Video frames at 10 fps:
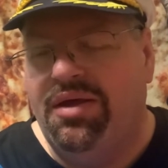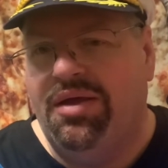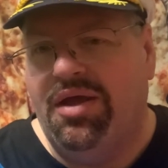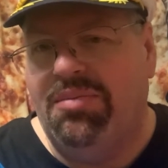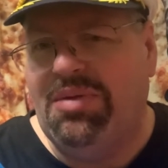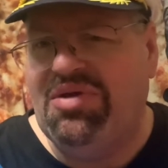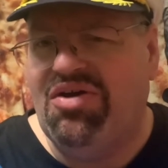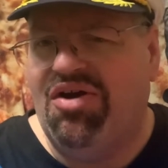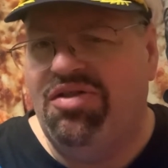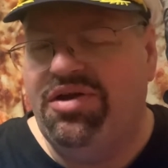and maybe
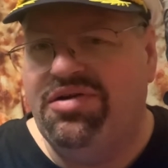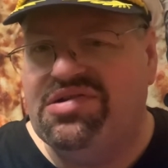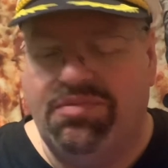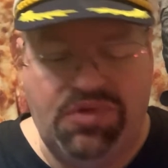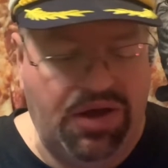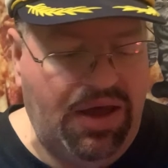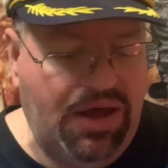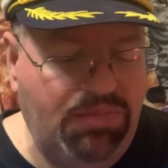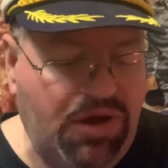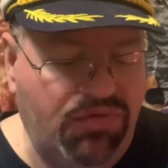garlic or something.
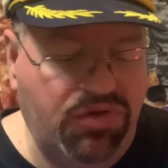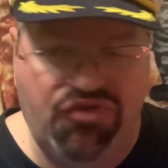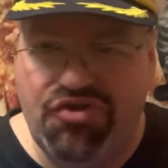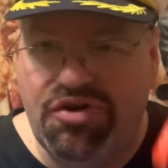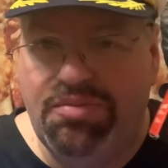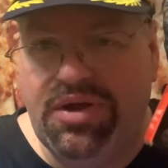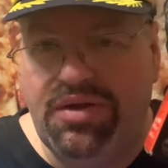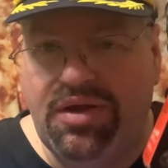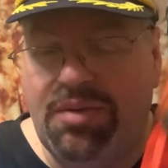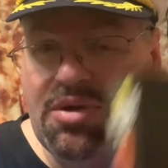I'm not really sure,
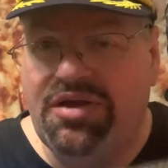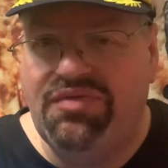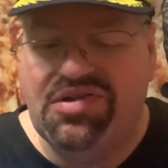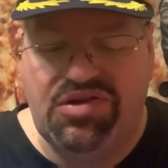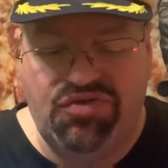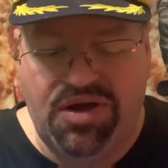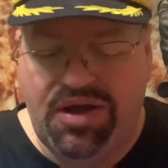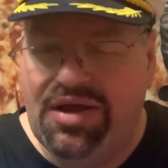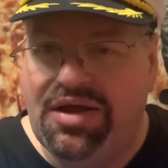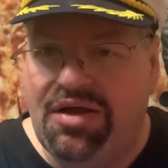but I'm gonna give this a try.
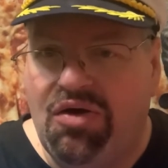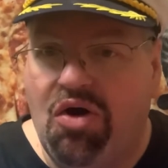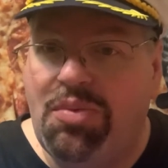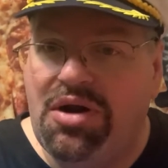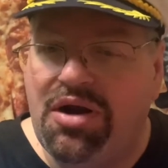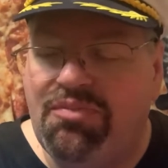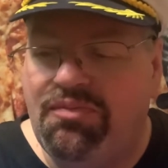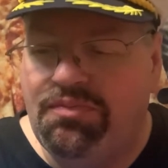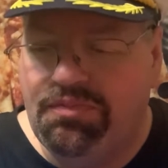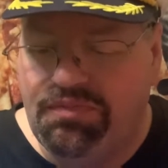Open it up
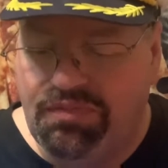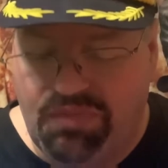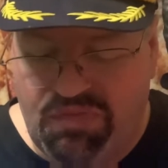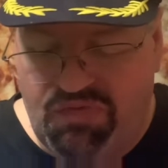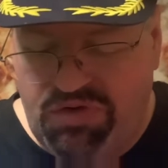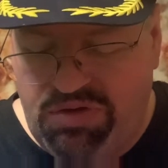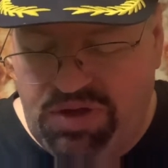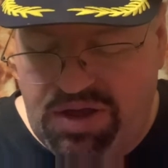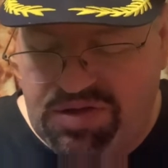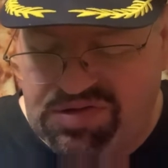for you
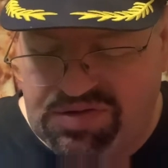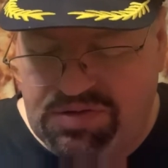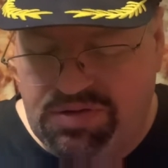guys.